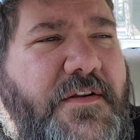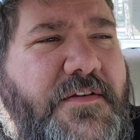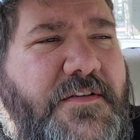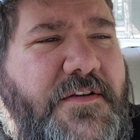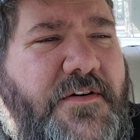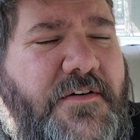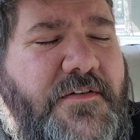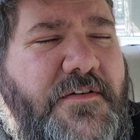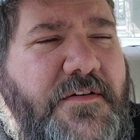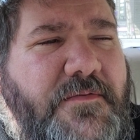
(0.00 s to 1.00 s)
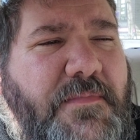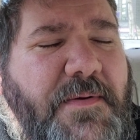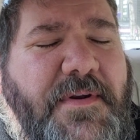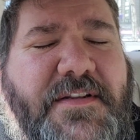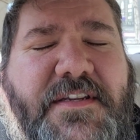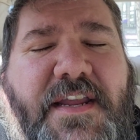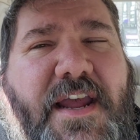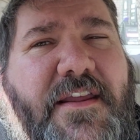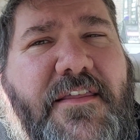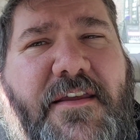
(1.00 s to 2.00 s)
So maybe that's a
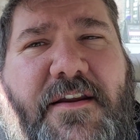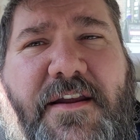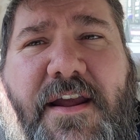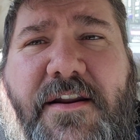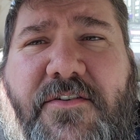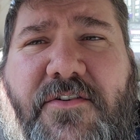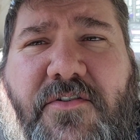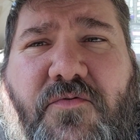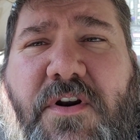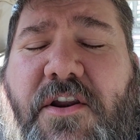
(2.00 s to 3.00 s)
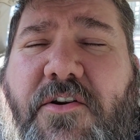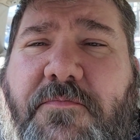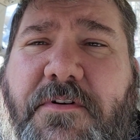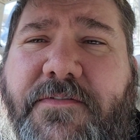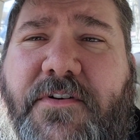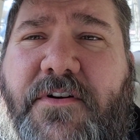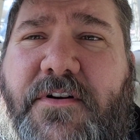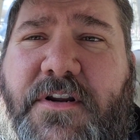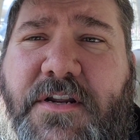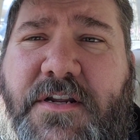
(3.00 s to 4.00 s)
guy thing. I don't know. What do you prefer?
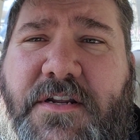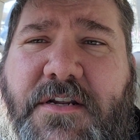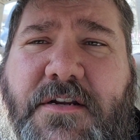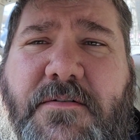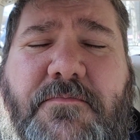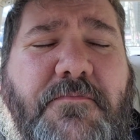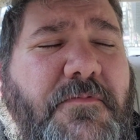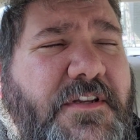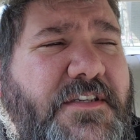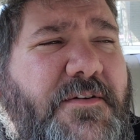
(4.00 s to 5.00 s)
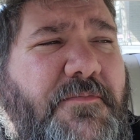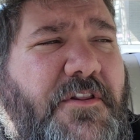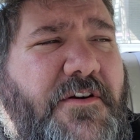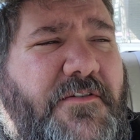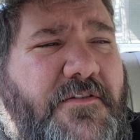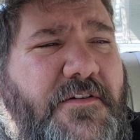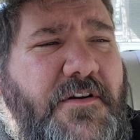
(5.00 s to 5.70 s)
List it below.